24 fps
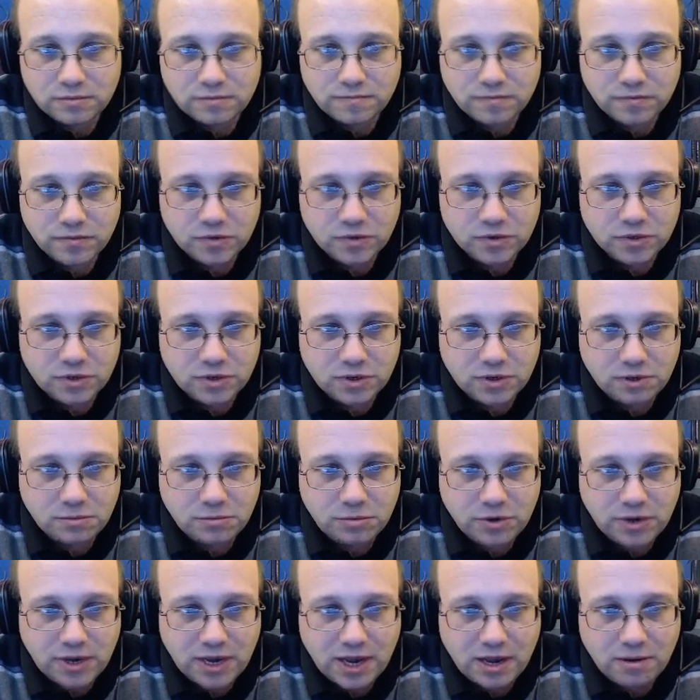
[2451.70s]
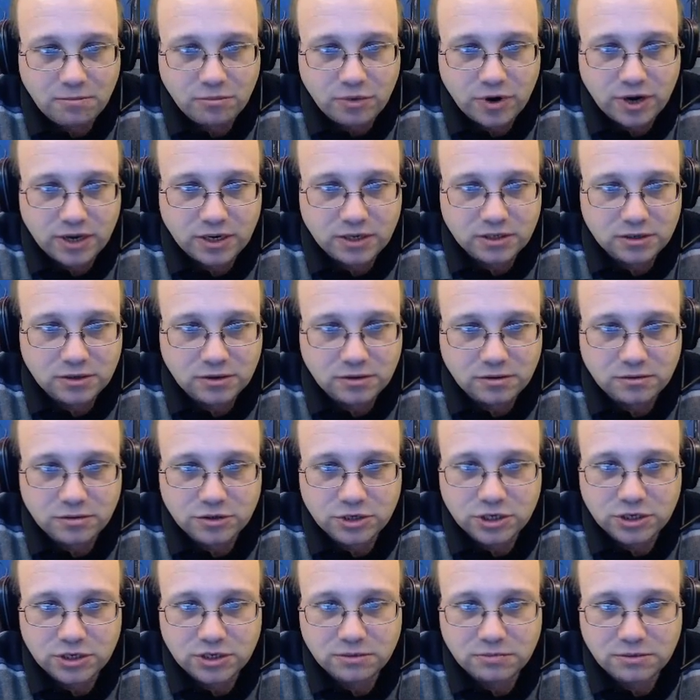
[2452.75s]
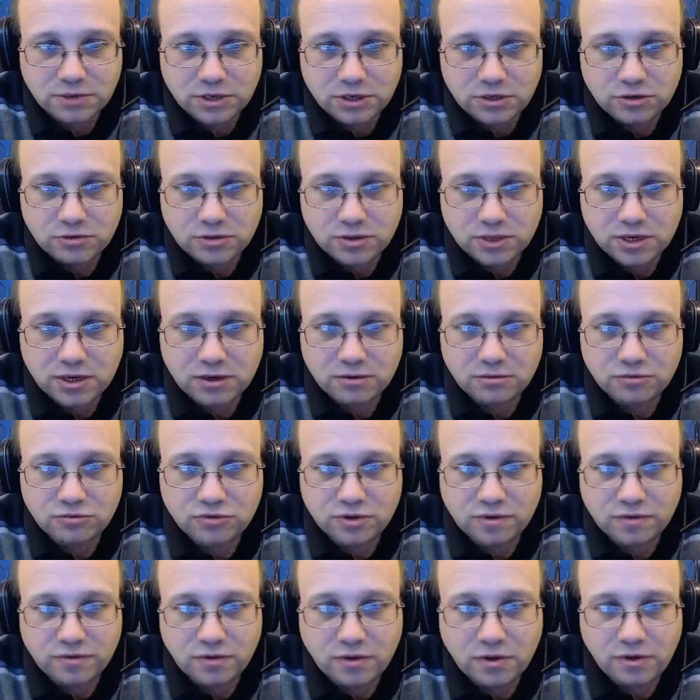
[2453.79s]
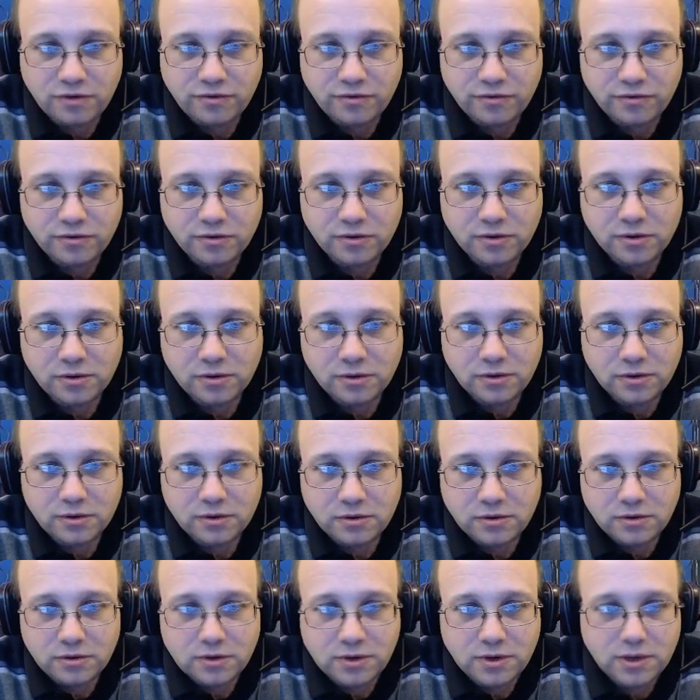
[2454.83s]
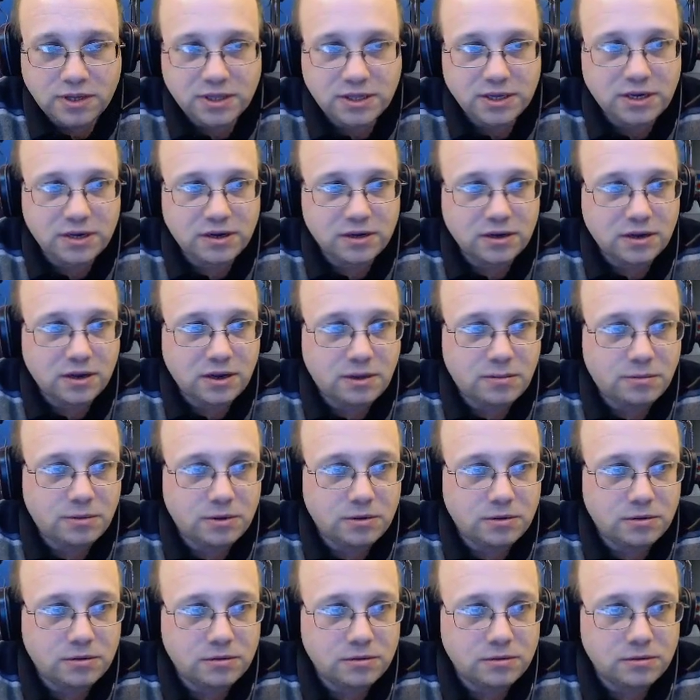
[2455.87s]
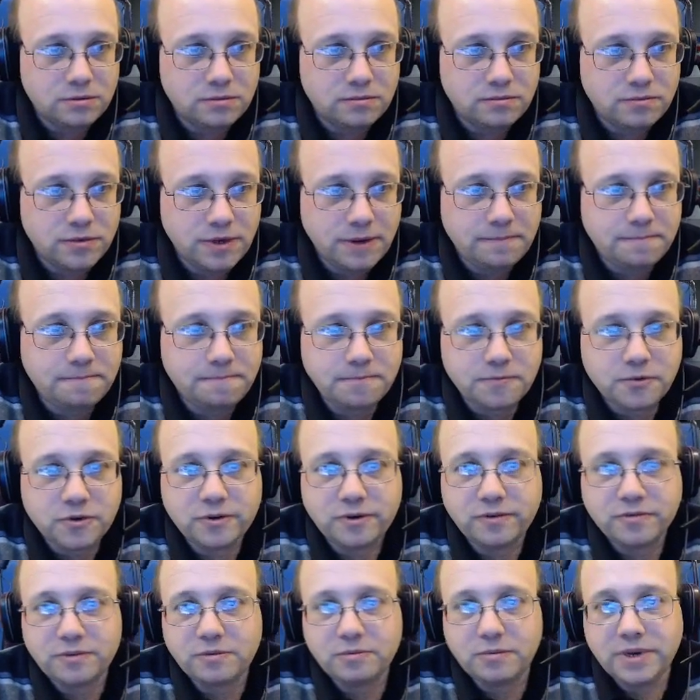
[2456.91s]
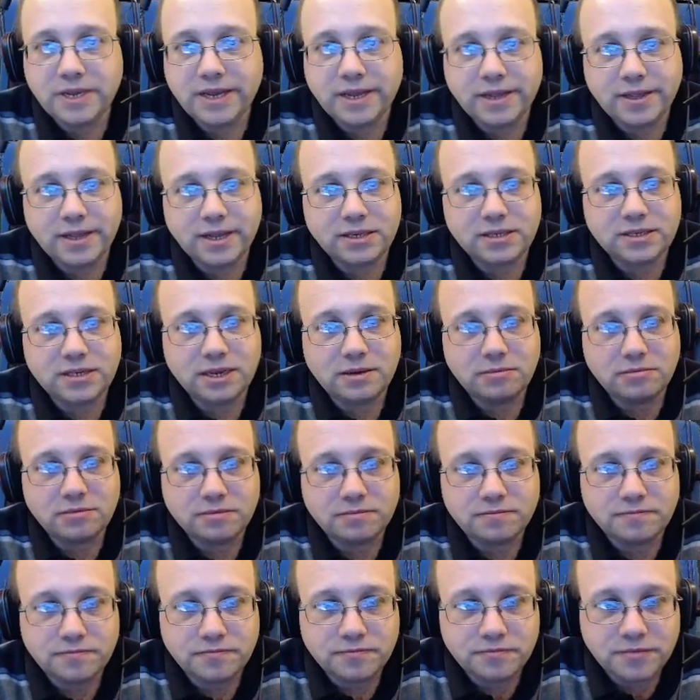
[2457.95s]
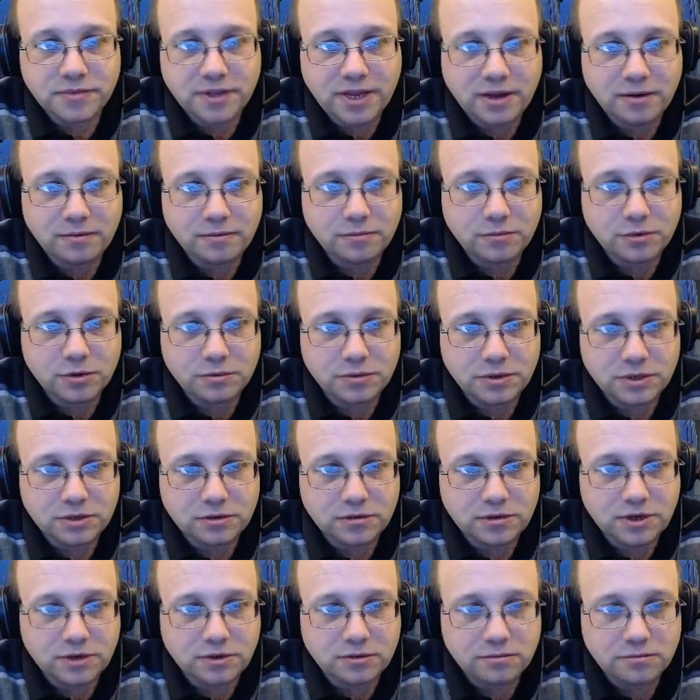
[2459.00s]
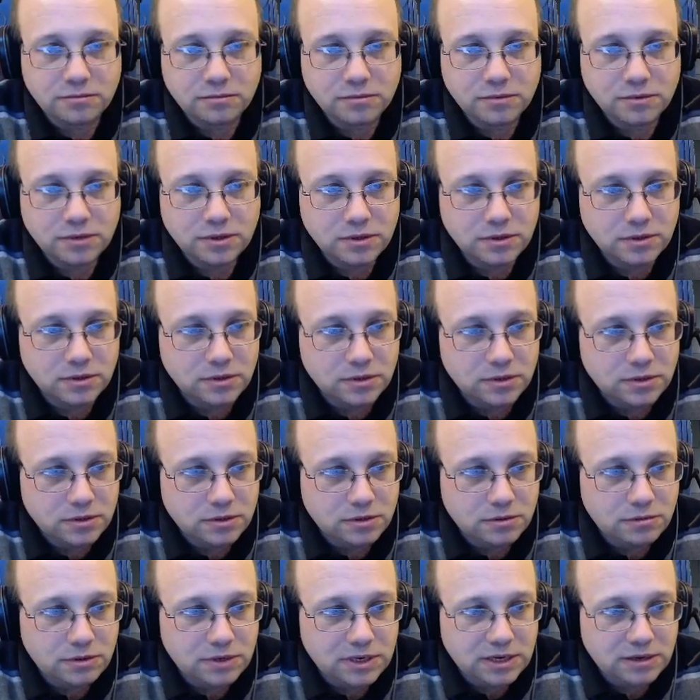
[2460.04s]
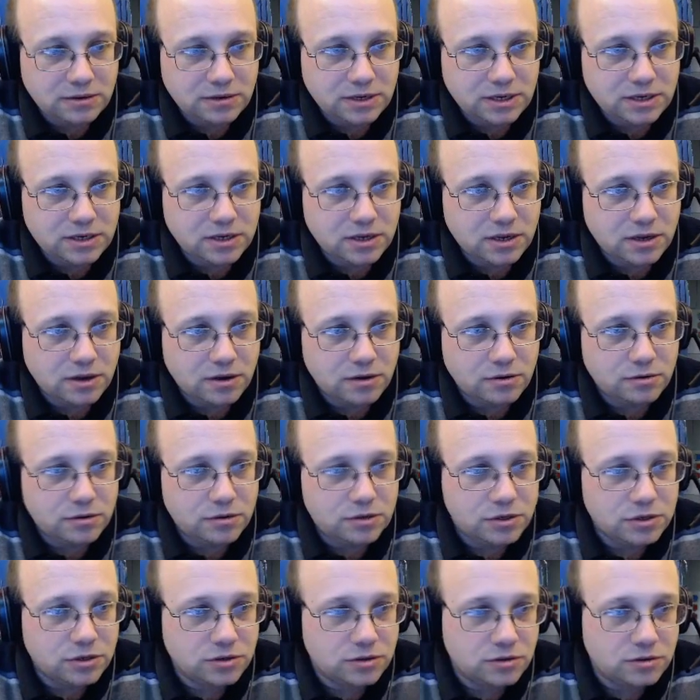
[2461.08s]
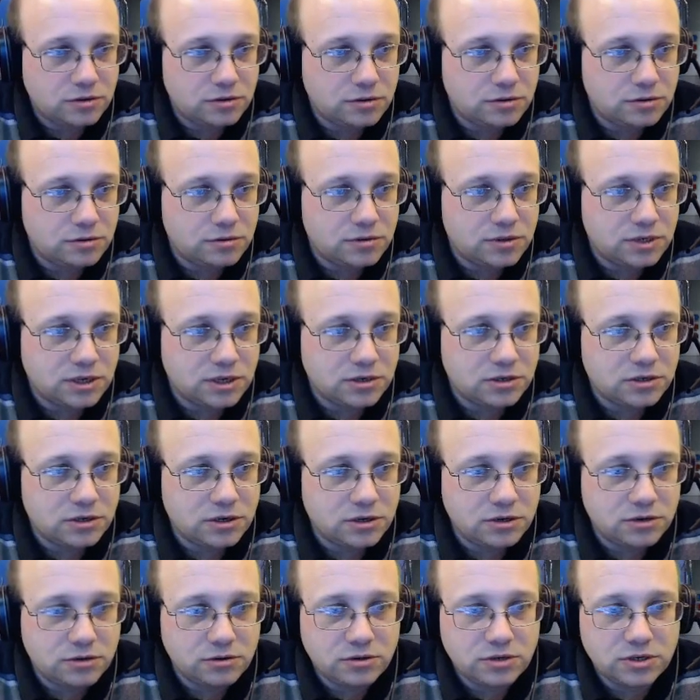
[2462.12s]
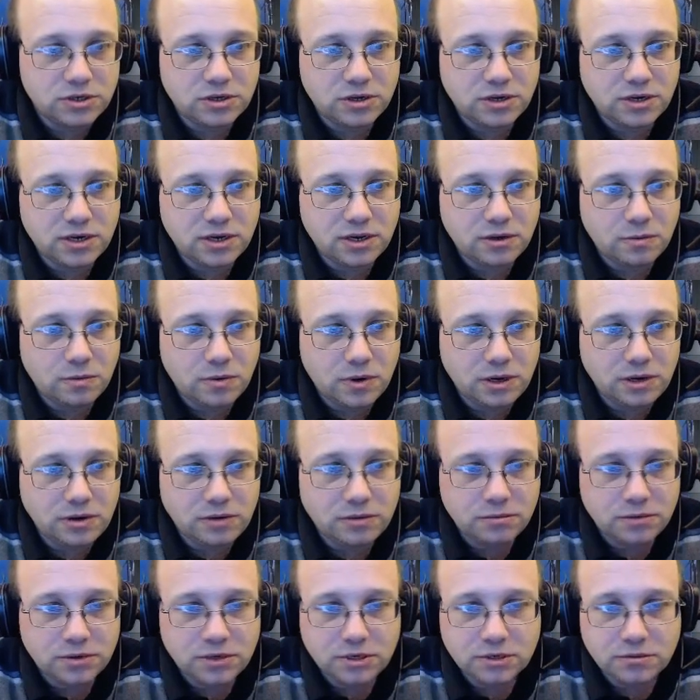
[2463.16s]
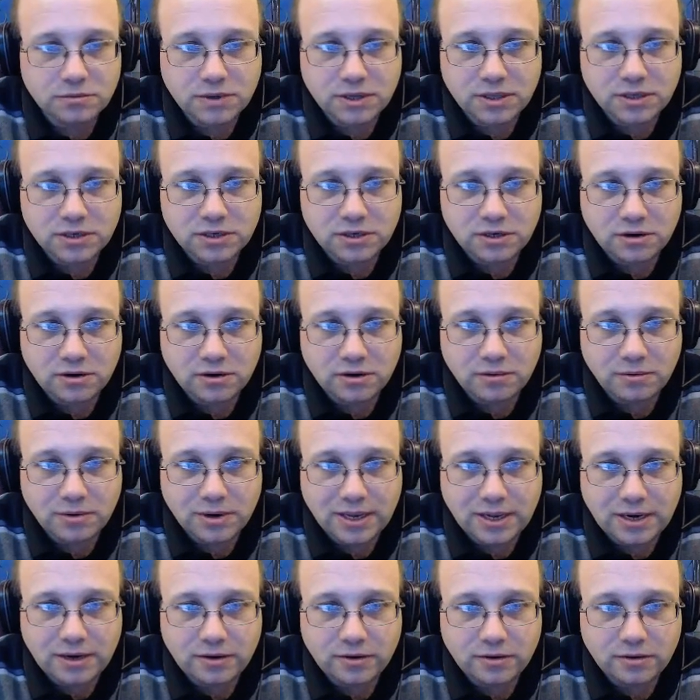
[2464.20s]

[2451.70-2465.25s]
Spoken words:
So I'm going to put handbrakes on just to make sure they don't drift off, and then uncouple. Yep, so we've completed that step. Now, what do we do now? We now need to go to Dunster Good Siding 1, which is where the scenario will end.